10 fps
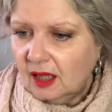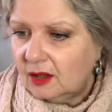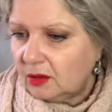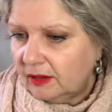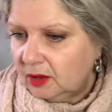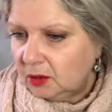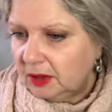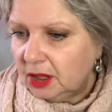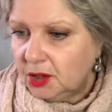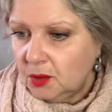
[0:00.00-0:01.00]

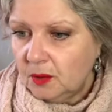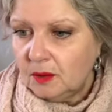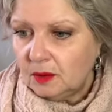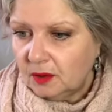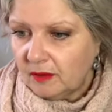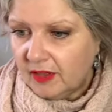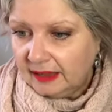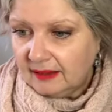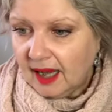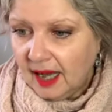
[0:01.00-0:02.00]
Ravelry queue
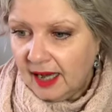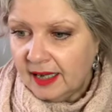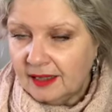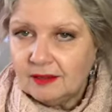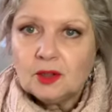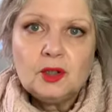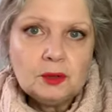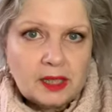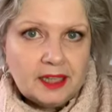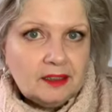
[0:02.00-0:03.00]
that I
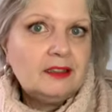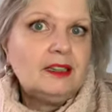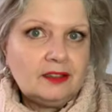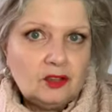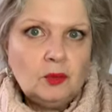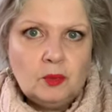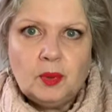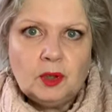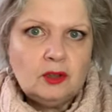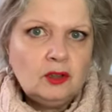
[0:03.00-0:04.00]
curated at some
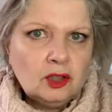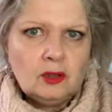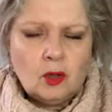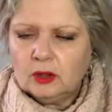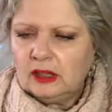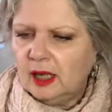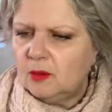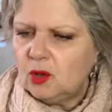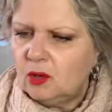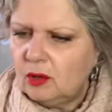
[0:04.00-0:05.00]
point, not long time
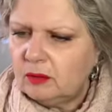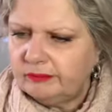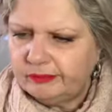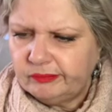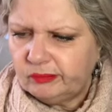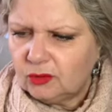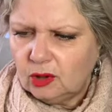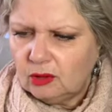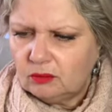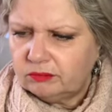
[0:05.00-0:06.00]
ago,
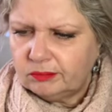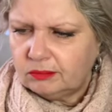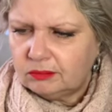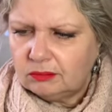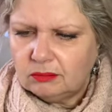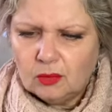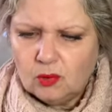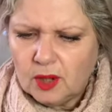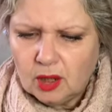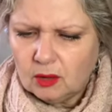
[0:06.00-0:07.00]
a
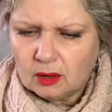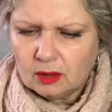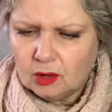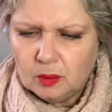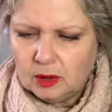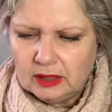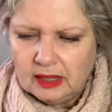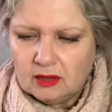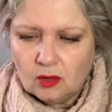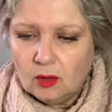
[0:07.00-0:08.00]
week or a couple
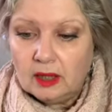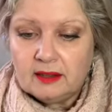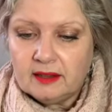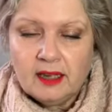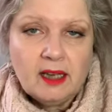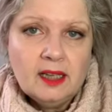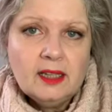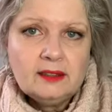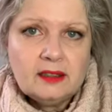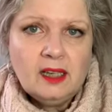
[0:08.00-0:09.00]
days ago, I
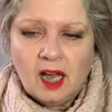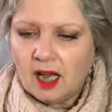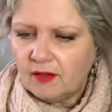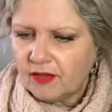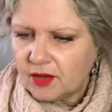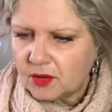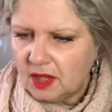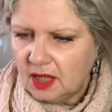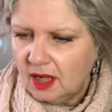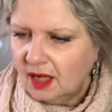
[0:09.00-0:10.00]
still have
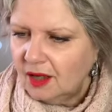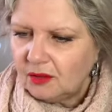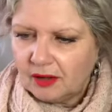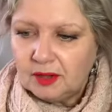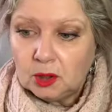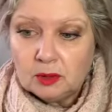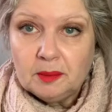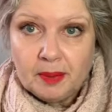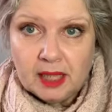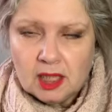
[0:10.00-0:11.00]
3 Ravelry
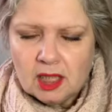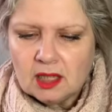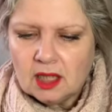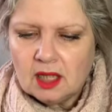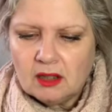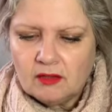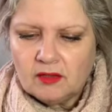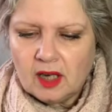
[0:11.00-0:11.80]
pages of